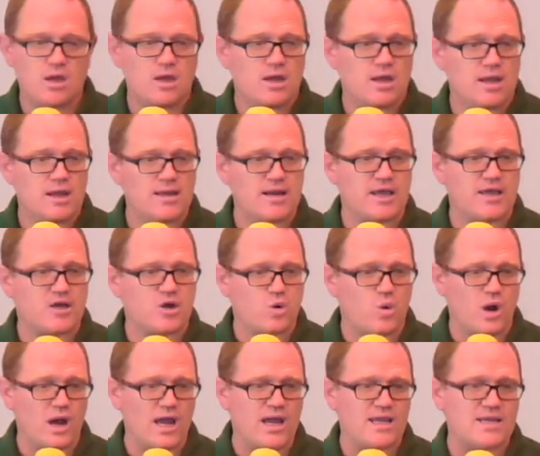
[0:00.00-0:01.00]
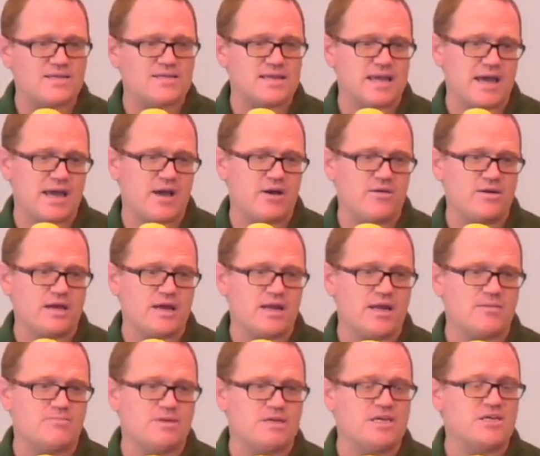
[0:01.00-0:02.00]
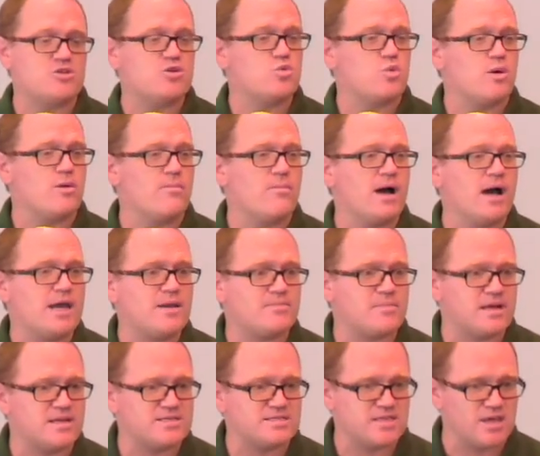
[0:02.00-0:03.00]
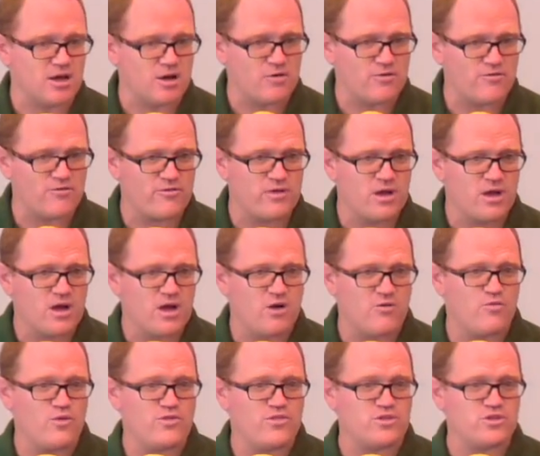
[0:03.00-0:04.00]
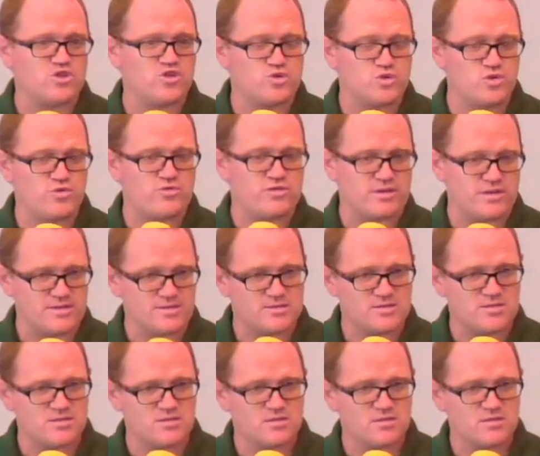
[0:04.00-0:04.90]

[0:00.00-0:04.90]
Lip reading: and I quiet down and I begin to remind myself of what the truth is.